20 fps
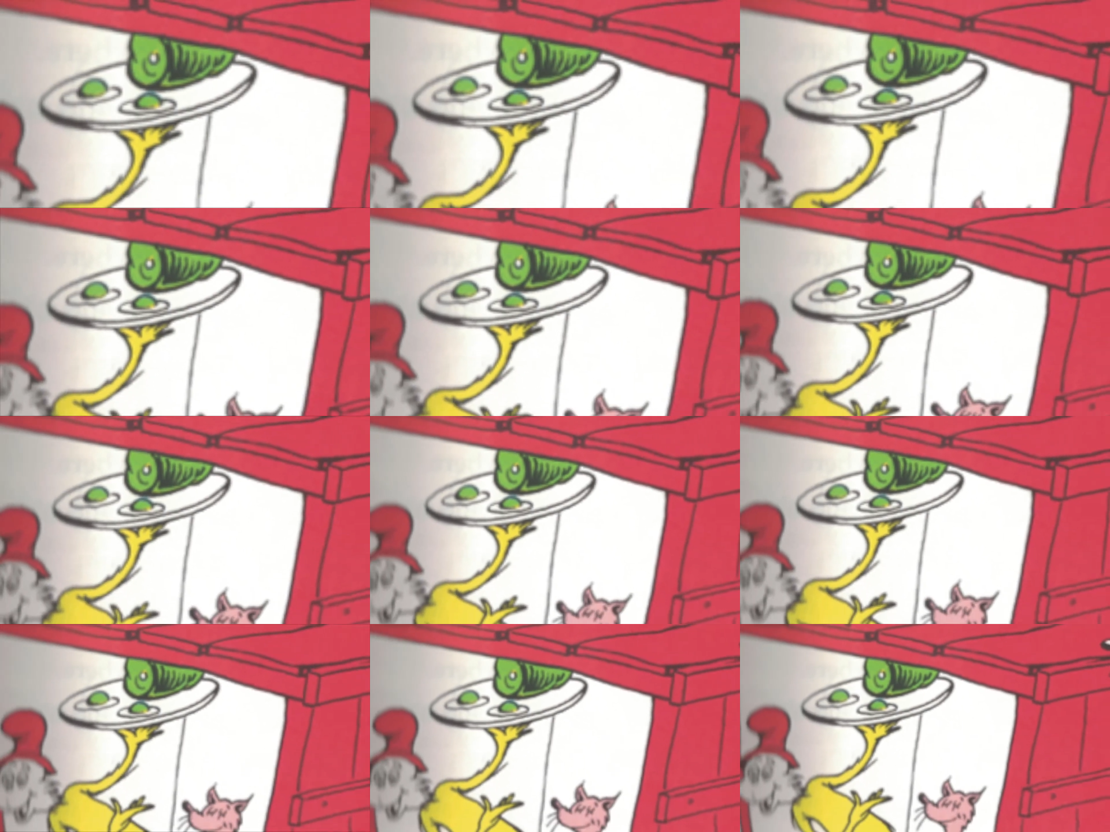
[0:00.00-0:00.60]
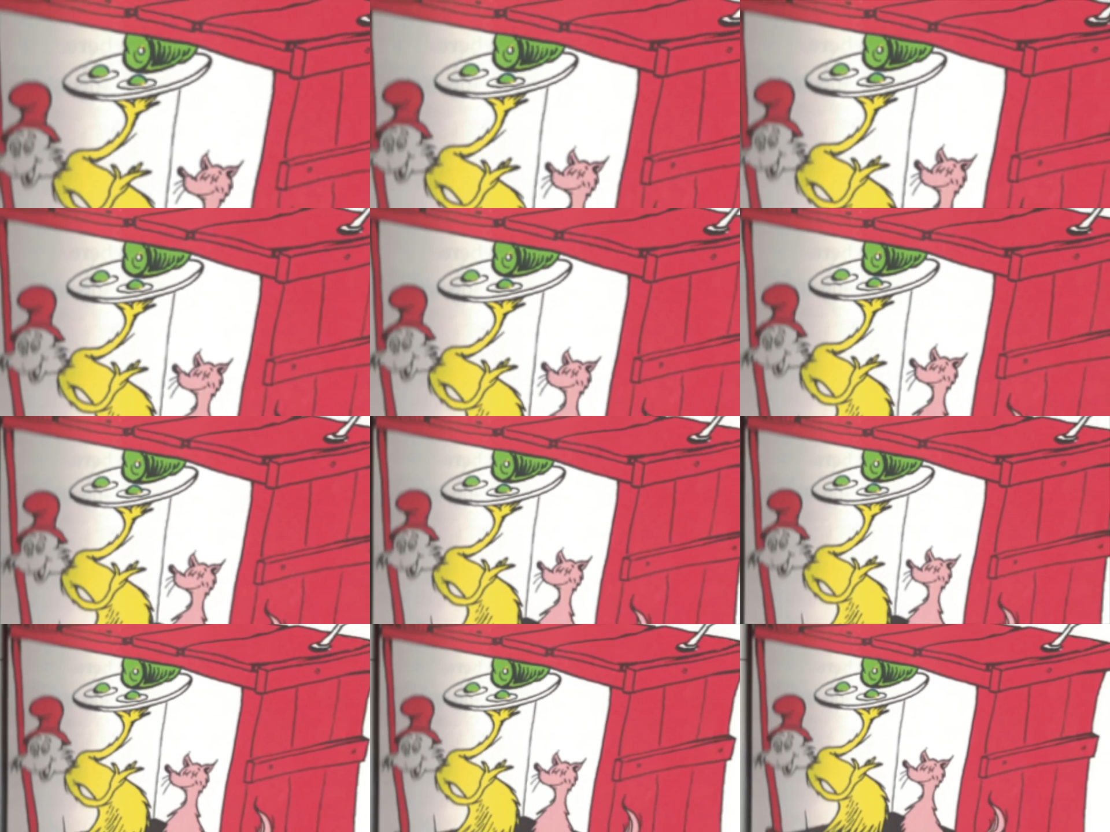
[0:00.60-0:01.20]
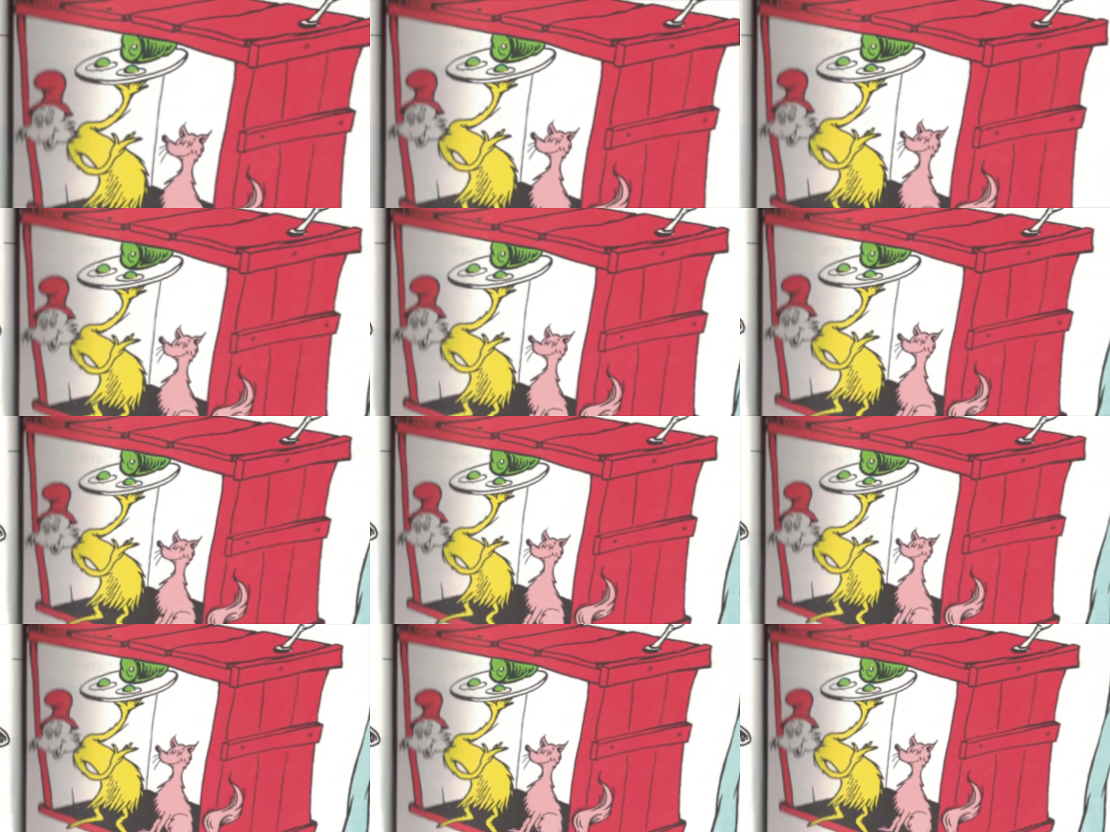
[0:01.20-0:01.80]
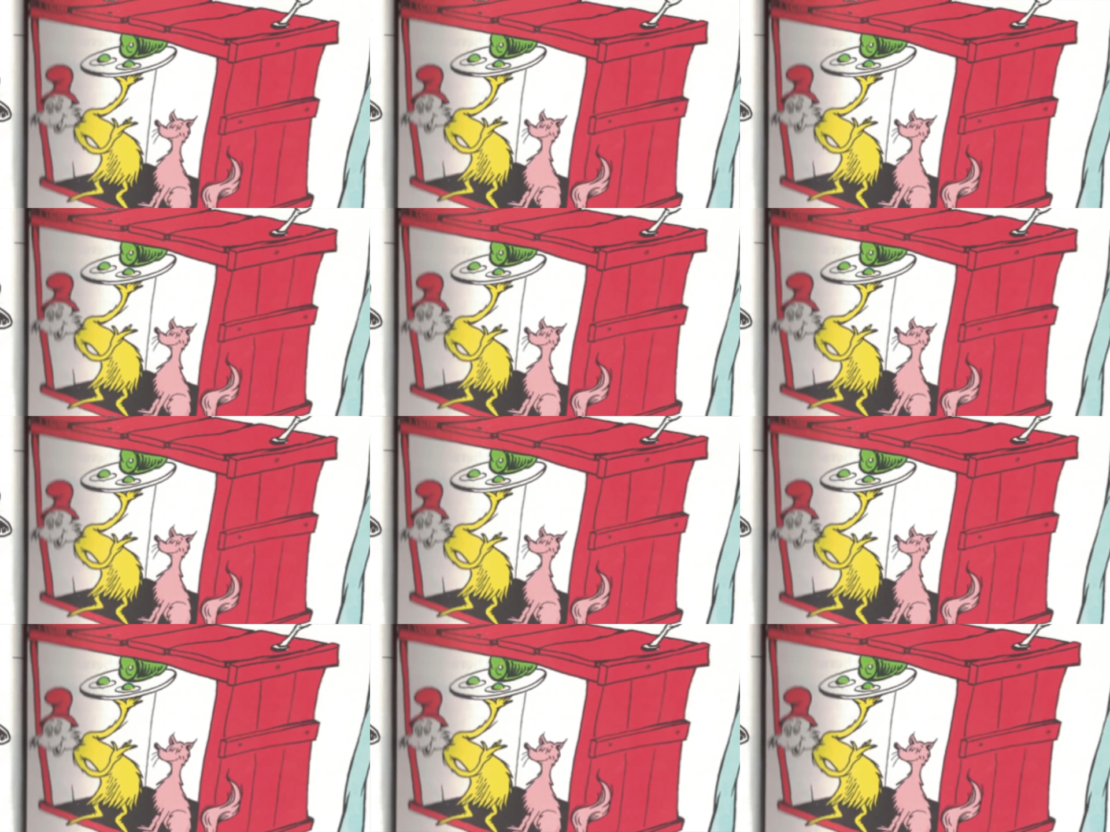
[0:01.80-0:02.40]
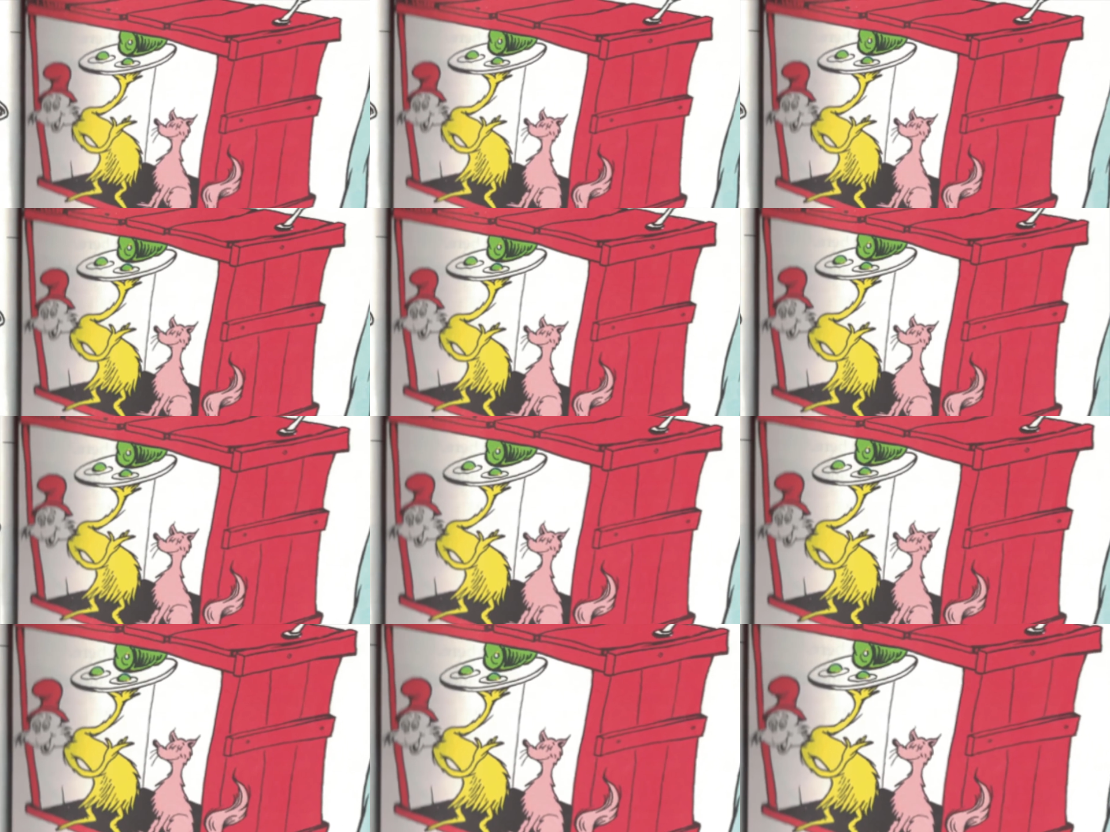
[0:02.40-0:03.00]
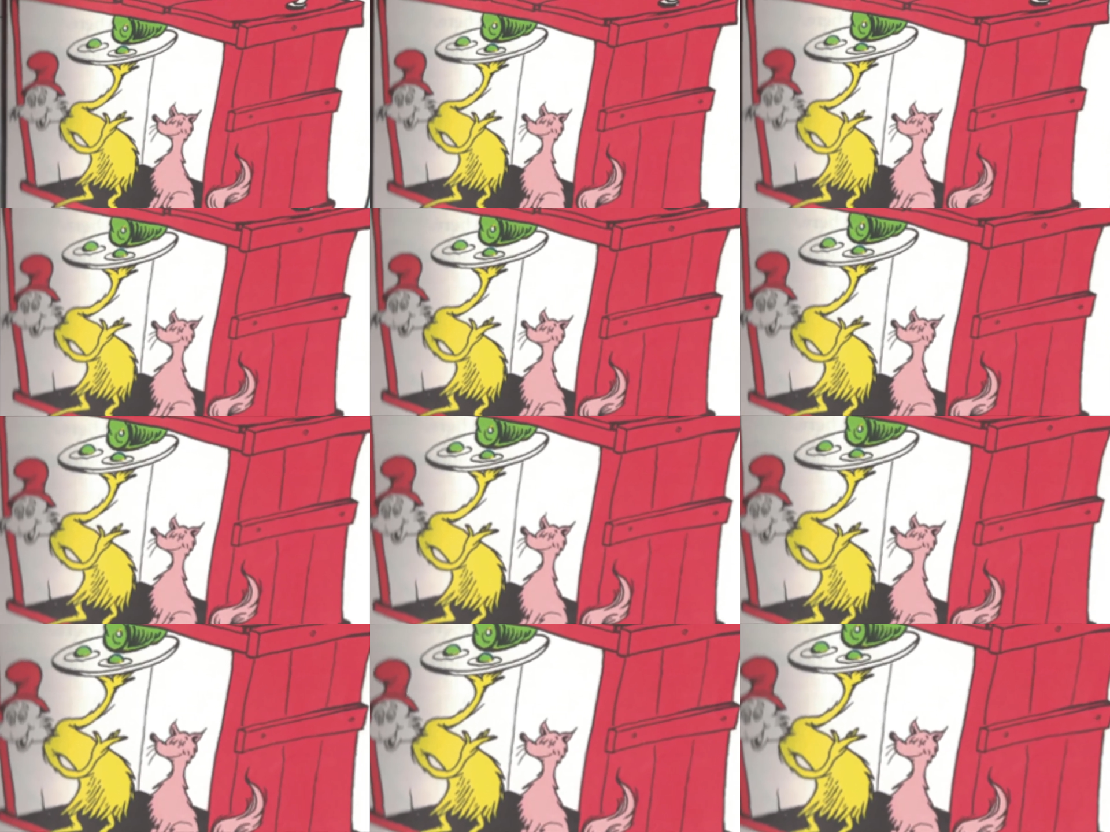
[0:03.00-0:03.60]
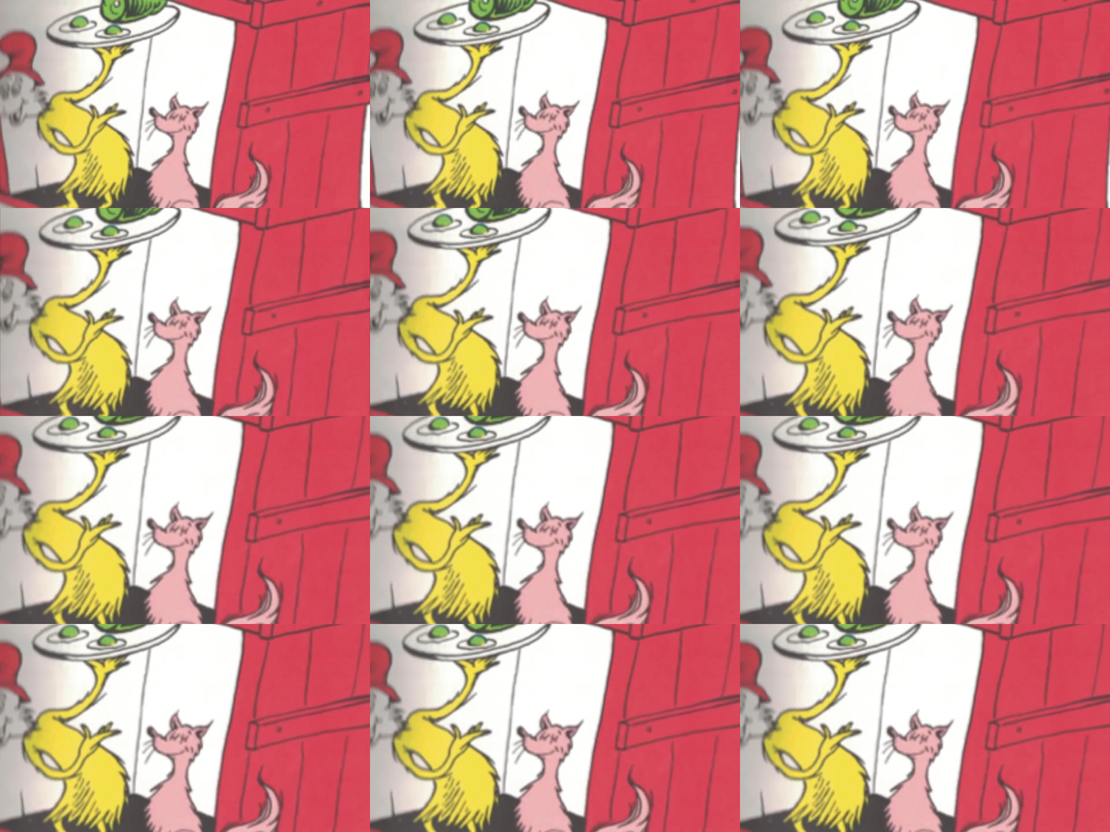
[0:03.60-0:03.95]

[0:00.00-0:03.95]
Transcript: (no speaker visible)